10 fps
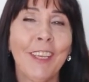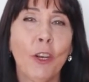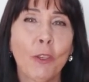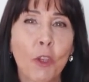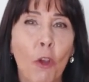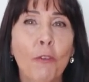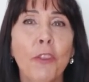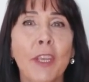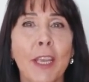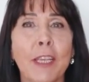It's
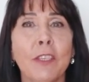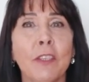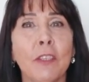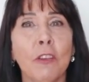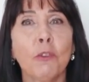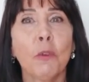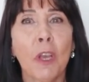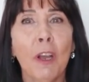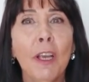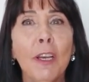often the case that those with
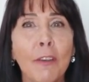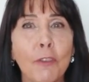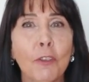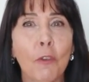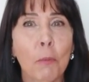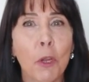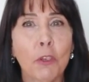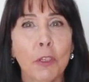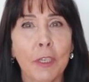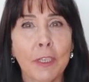high levels of
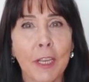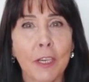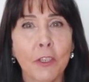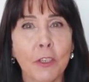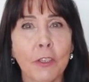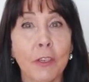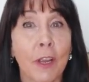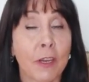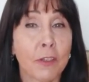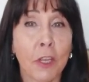emotional intelligence
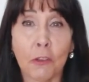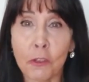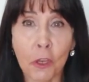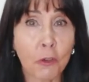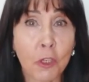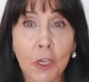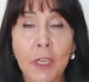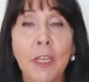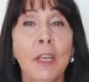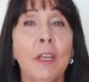excel
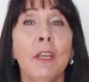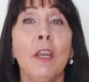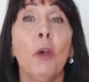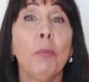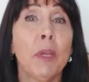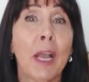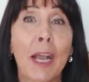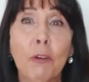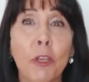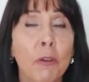socially, appear
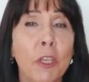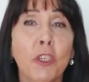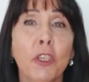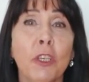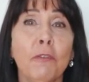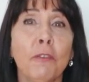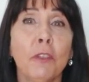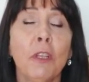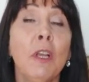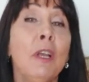outgoing and
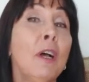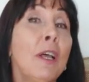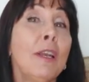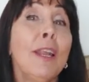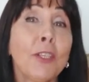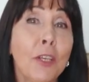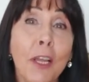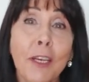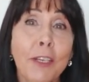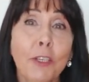cheerful, are less
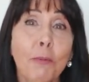likely